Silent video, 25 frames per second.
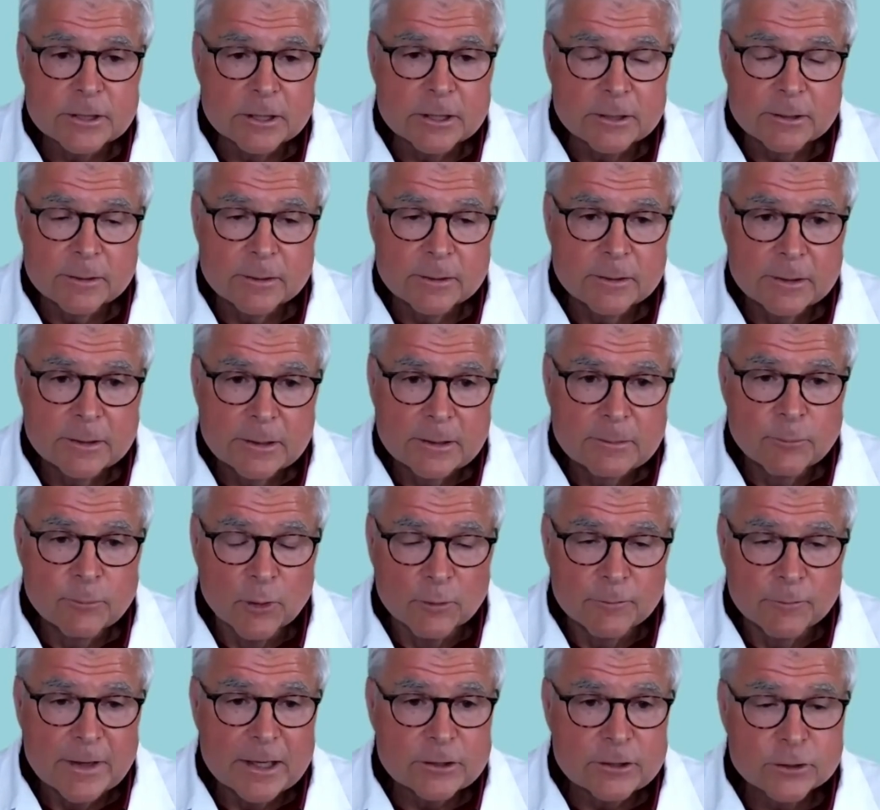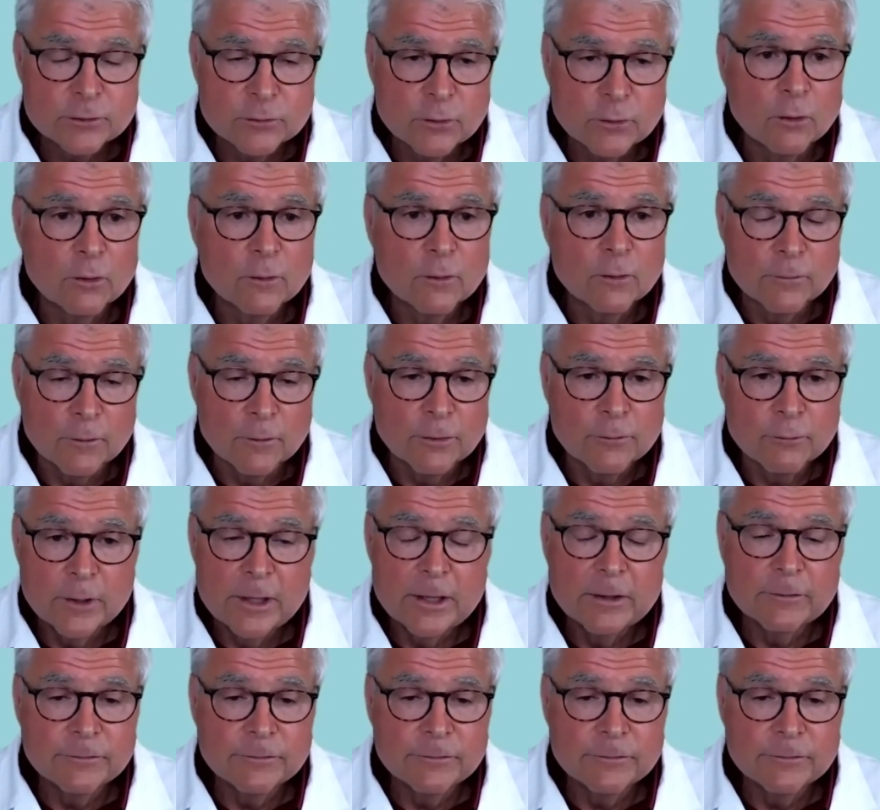it prevent stroke for three to